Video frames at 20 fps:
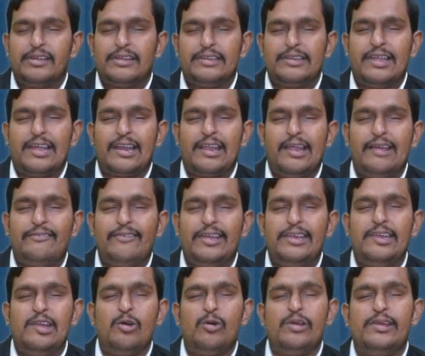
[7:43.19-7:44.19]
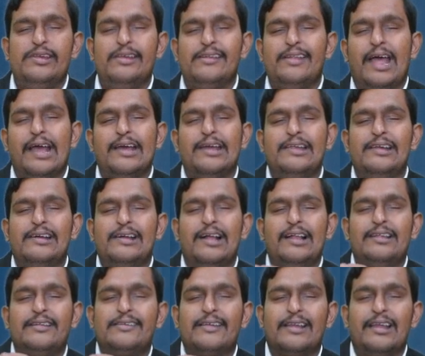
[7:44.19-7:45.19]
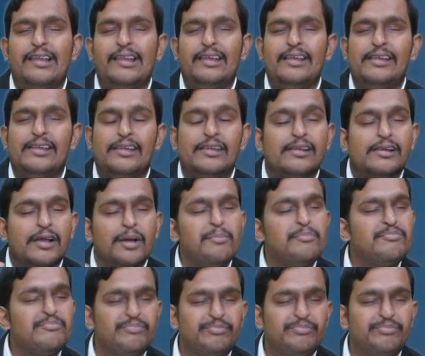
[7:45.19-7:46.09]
the revenue is agricultural income.